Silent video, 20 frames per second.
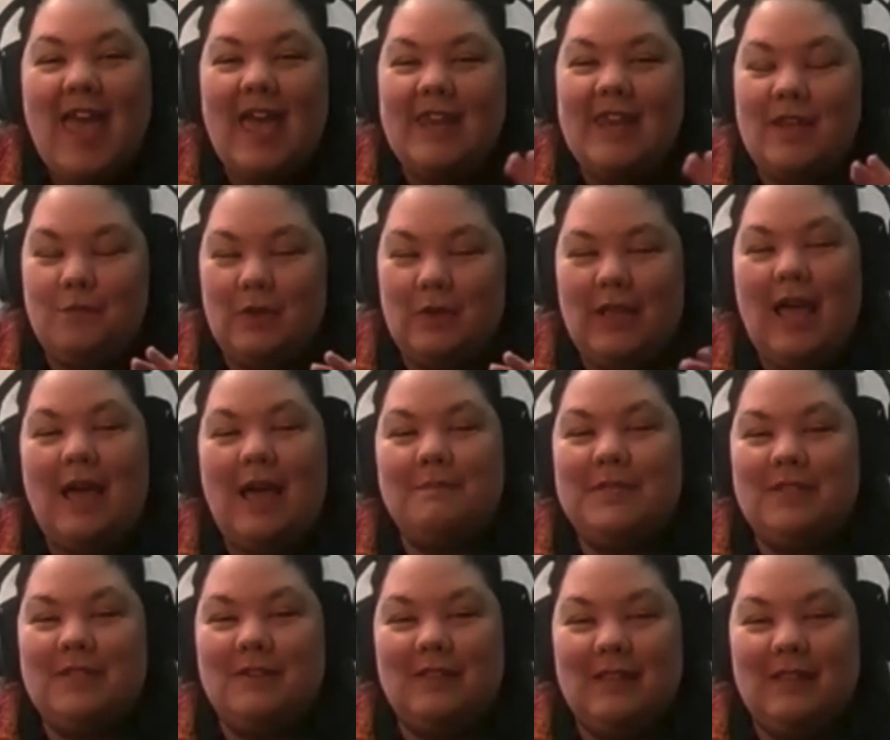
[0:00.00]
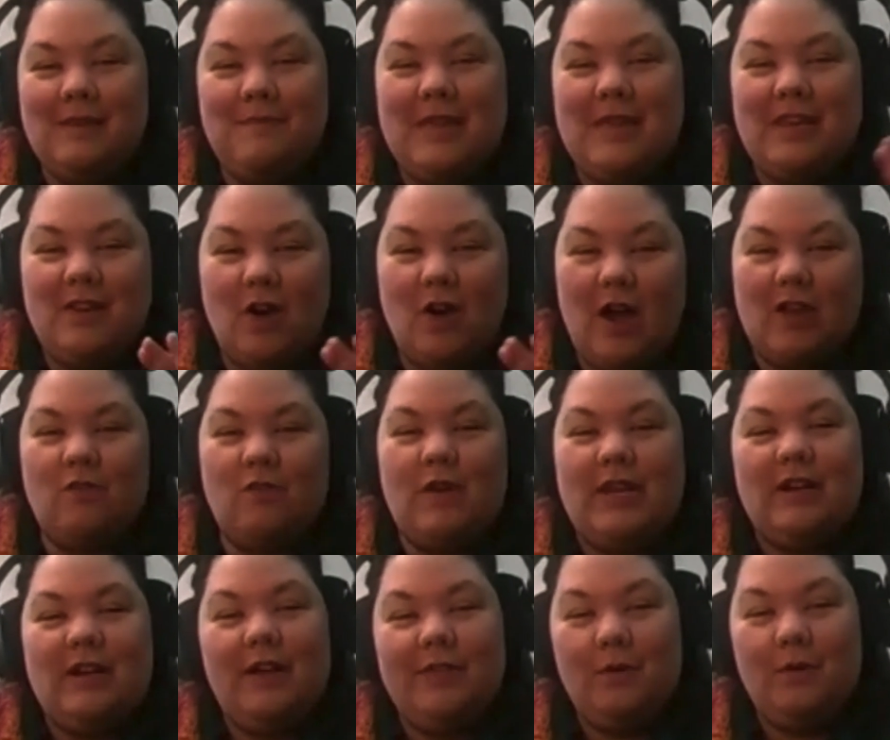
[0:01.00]
and it will absolutely be not
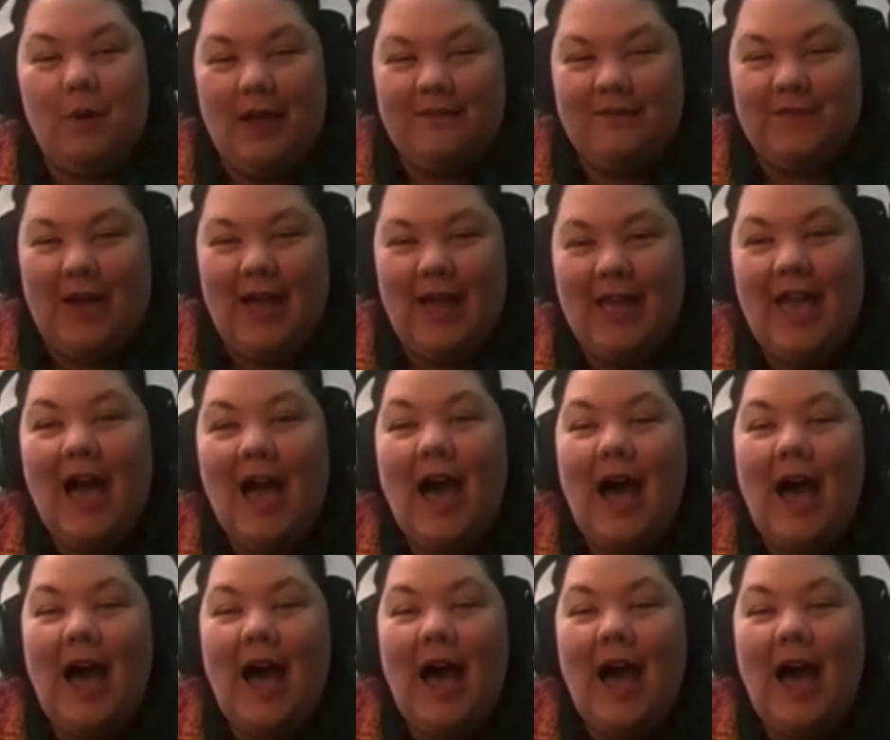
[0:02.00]
great on the Wi-Fi.